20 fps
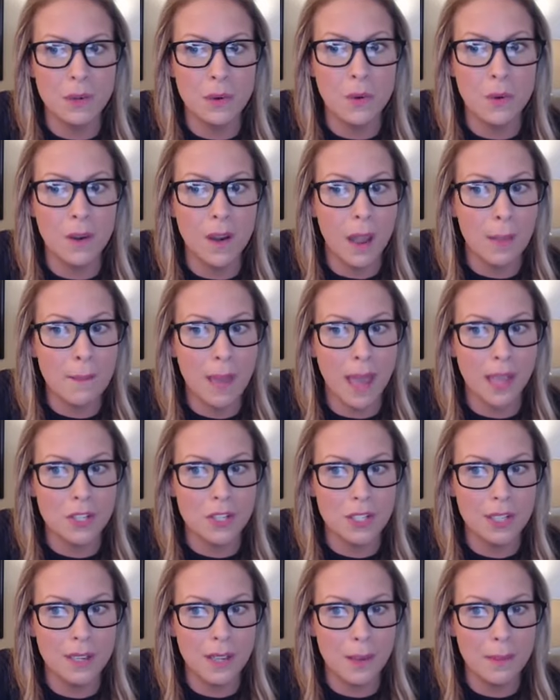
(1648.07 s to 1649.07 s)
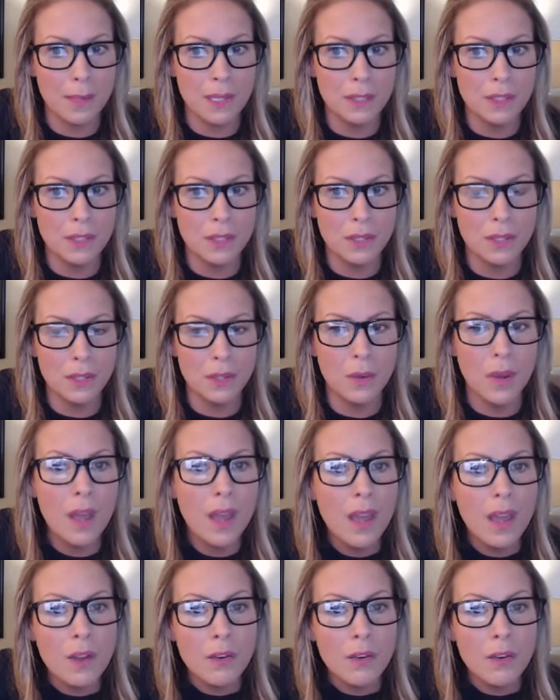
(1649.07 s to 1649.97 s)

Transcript: or I'm actually coming to